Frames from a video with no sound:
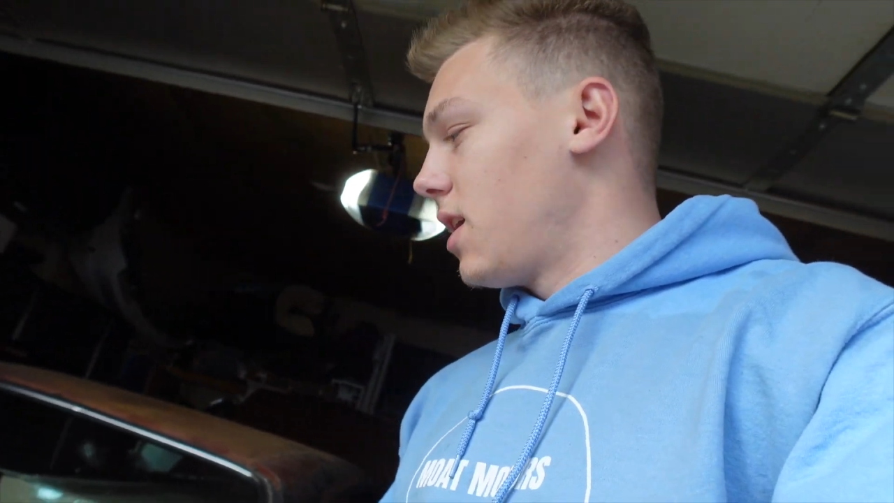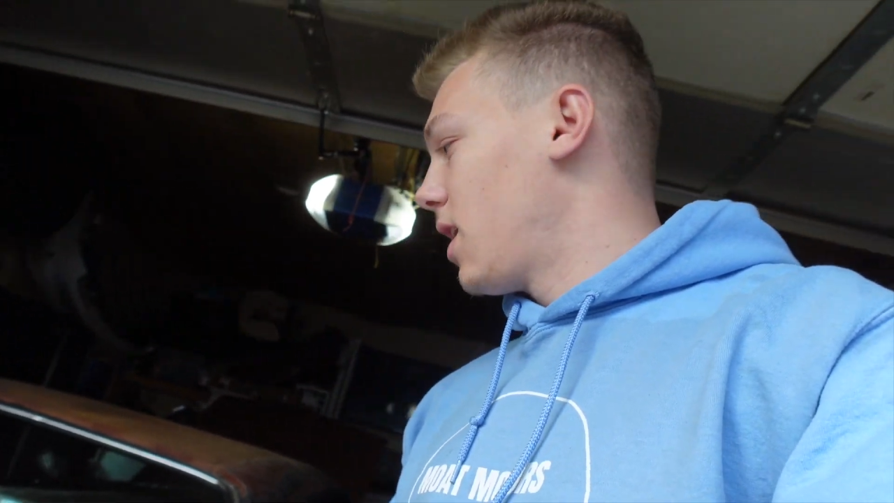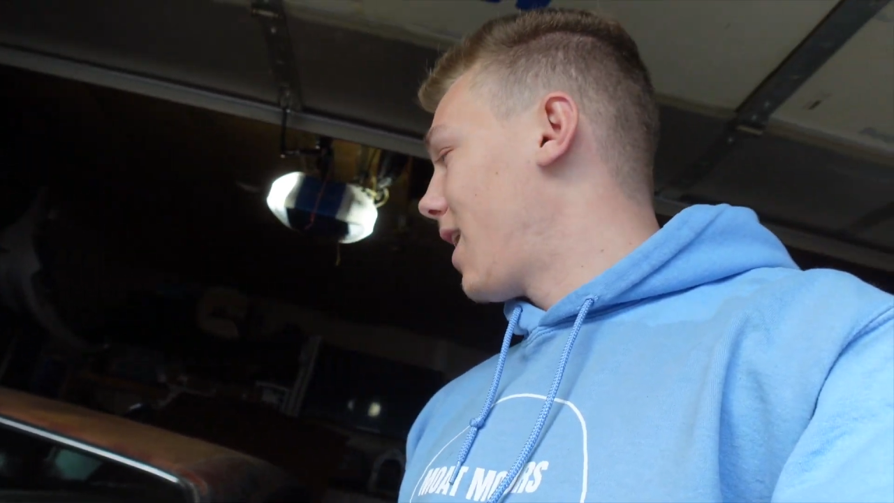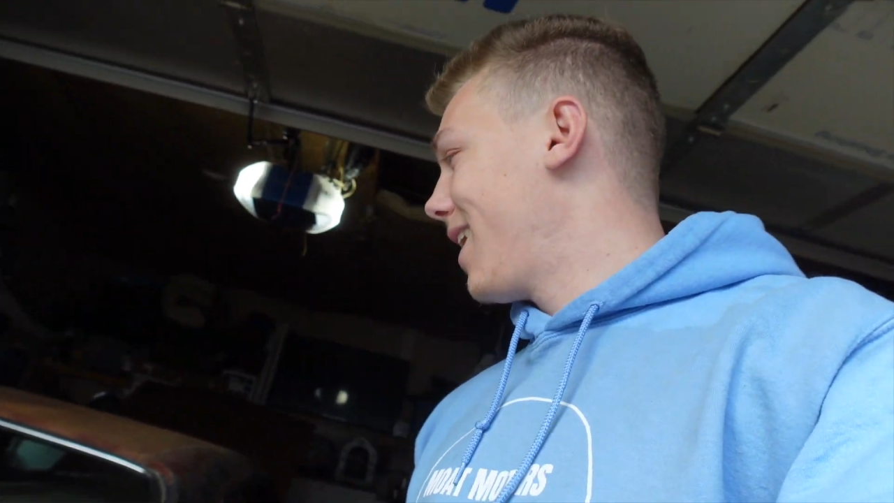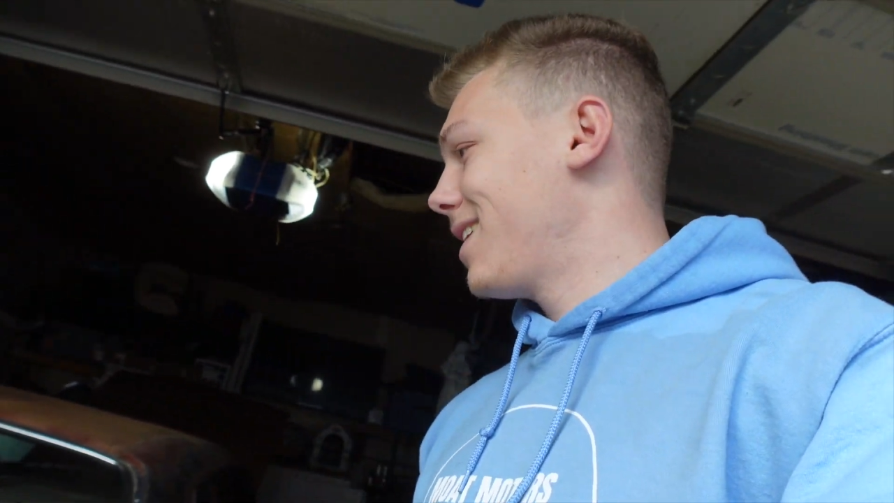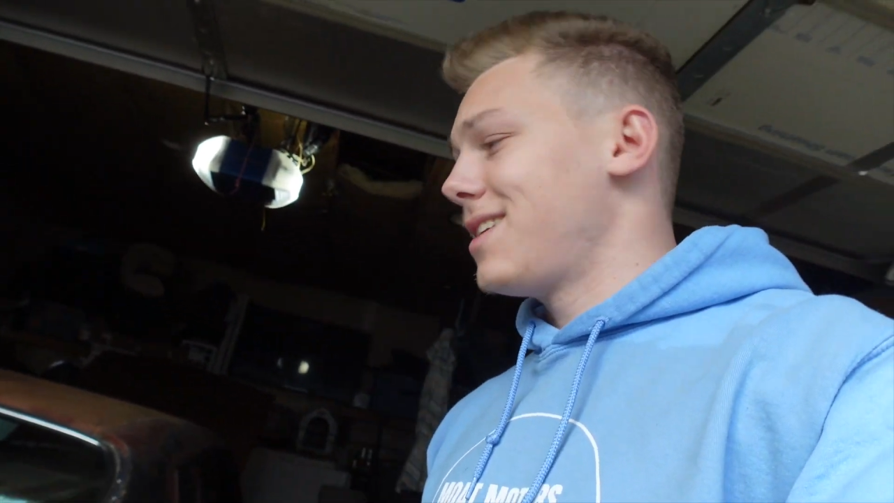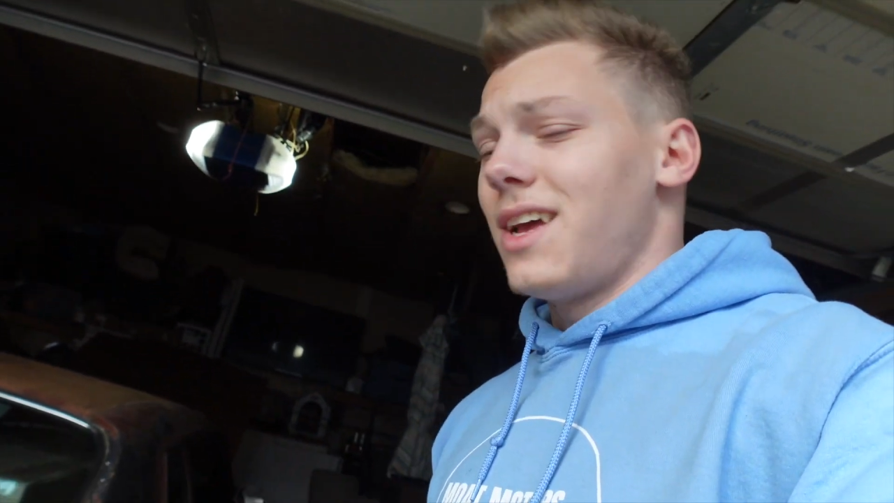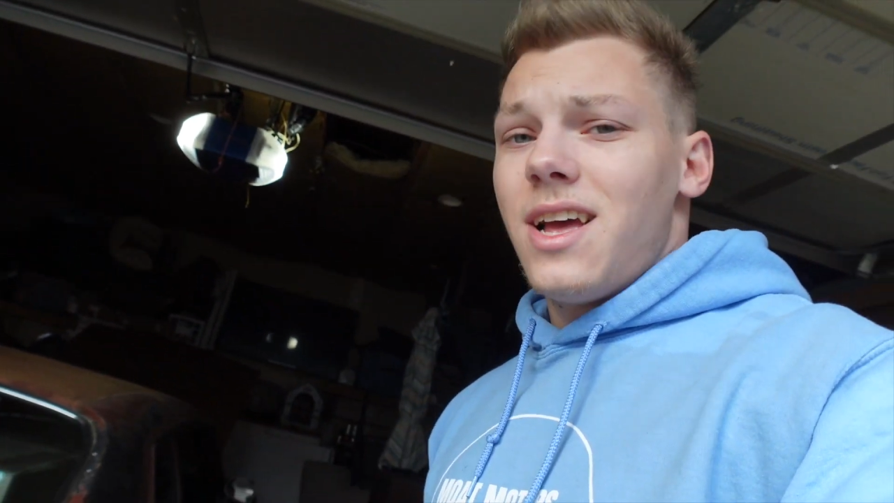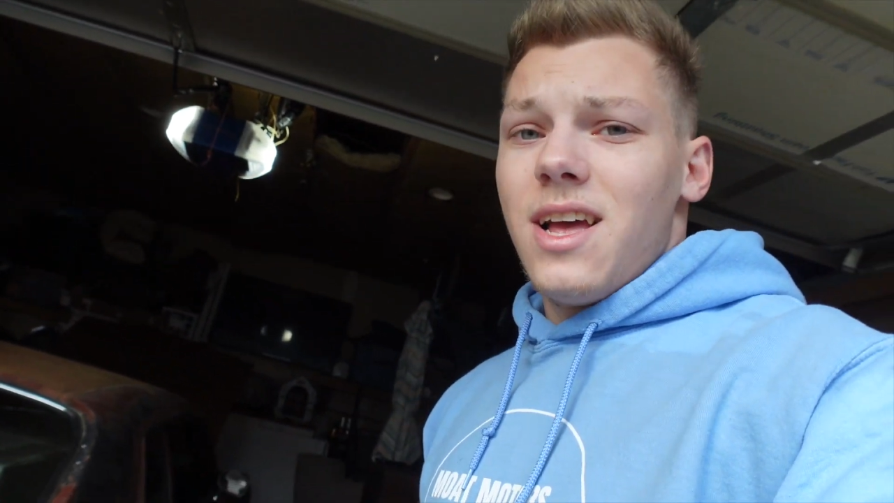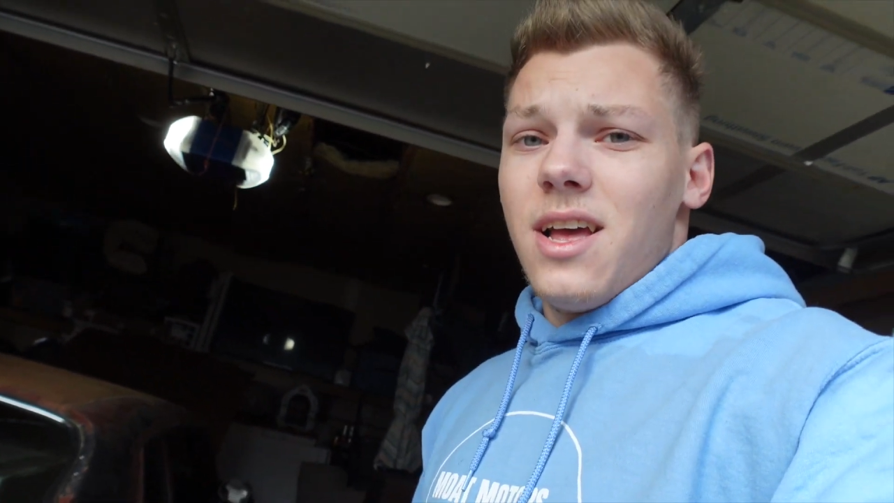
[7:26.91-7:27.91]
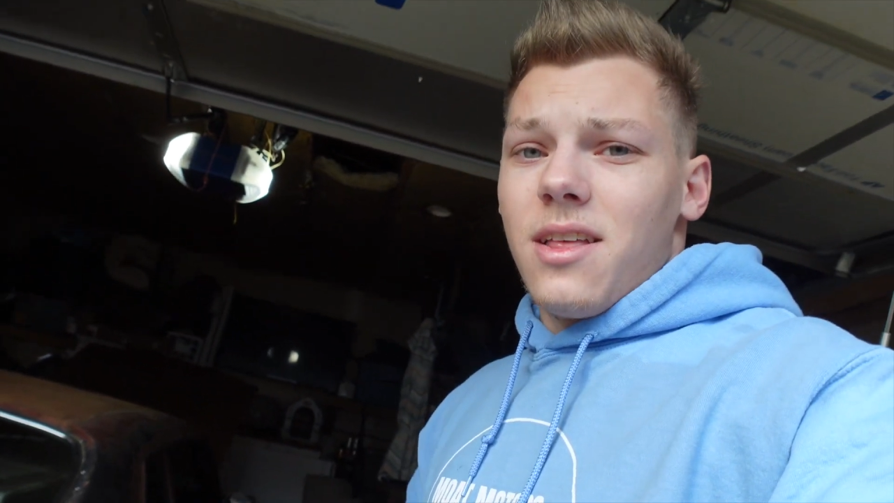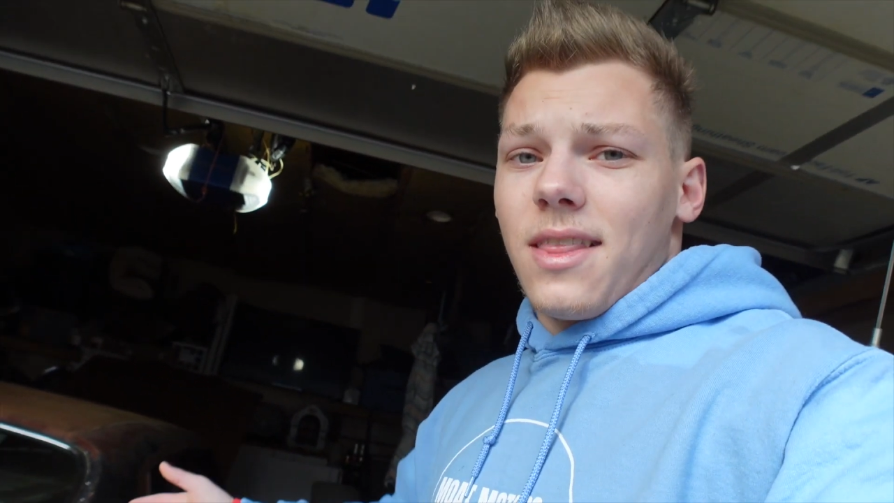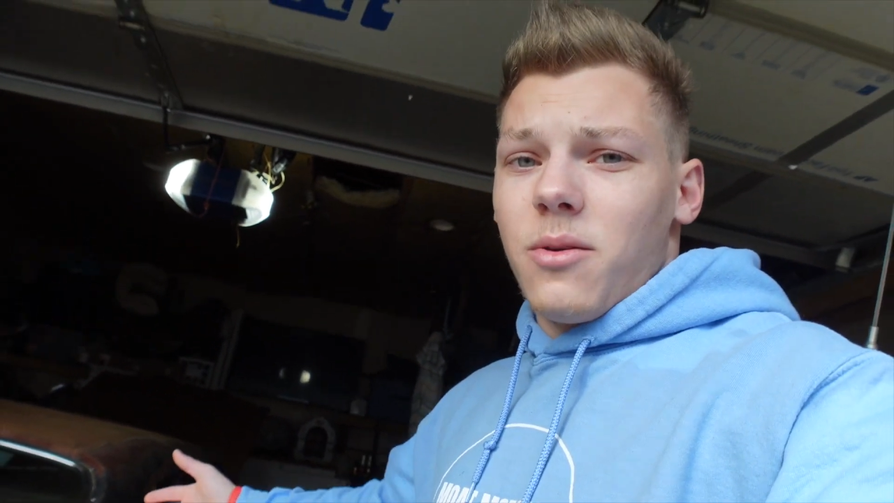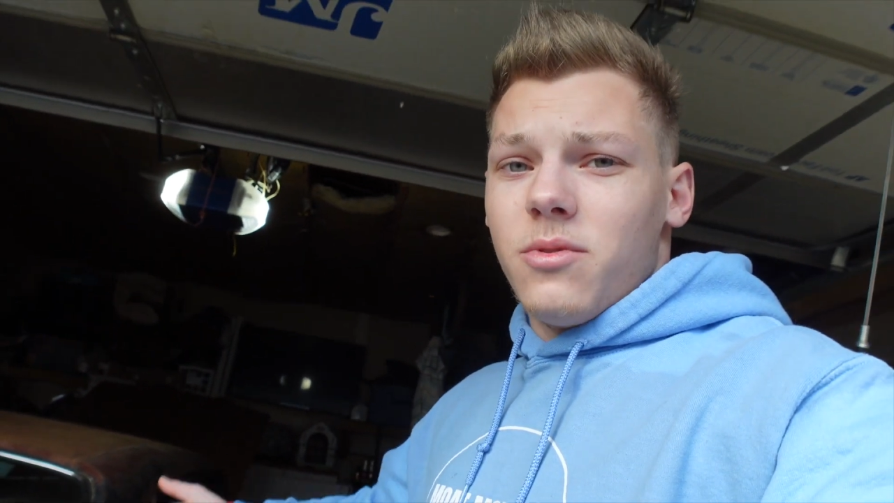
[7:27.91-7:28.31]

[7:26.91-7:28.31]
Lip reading: and then